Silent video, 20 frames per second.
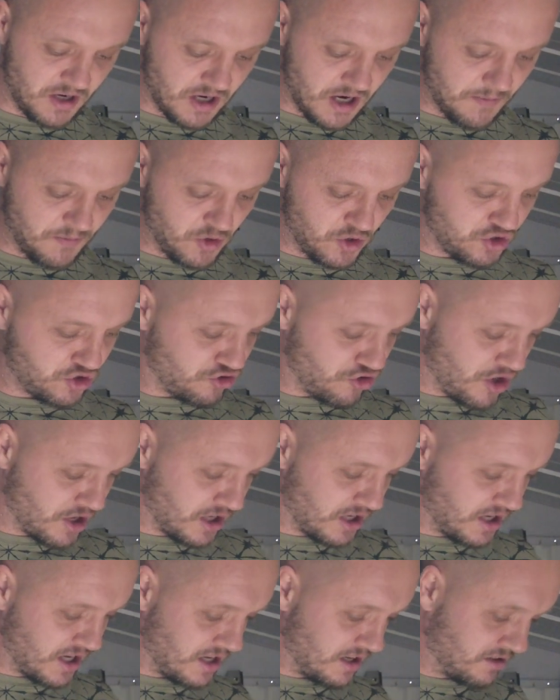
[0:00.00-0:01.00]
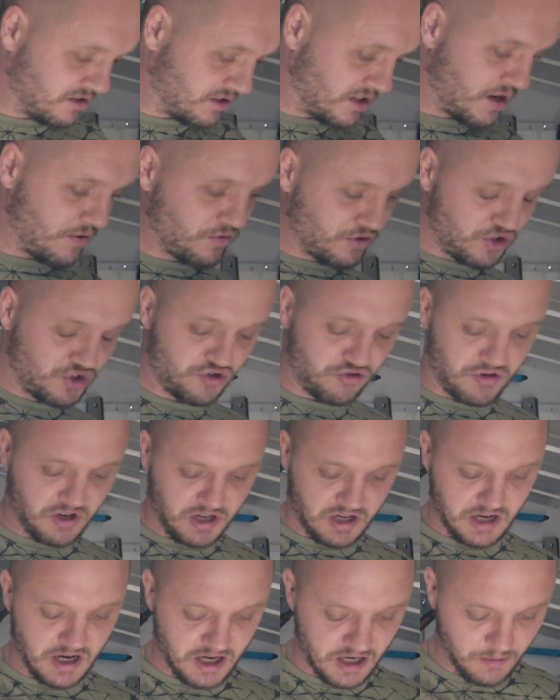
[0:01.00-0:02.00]
I'm not trying again because I don't want to
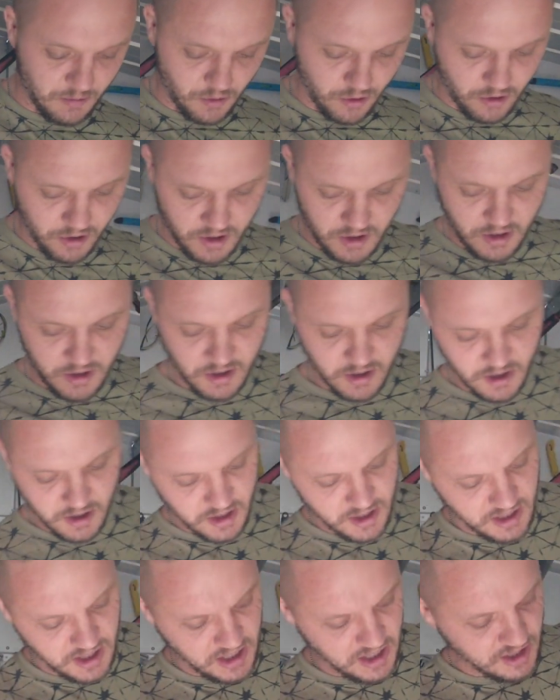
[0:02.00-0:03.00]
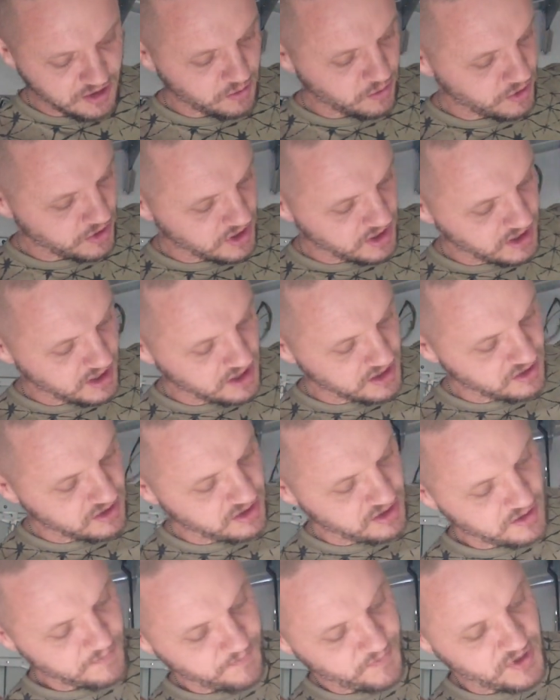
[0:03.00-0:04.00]
shrink it anymore. It is what it
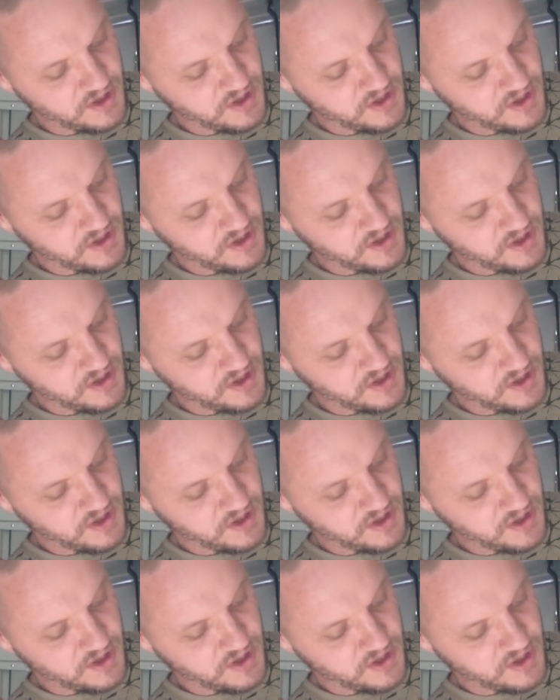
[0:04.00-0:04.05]
is.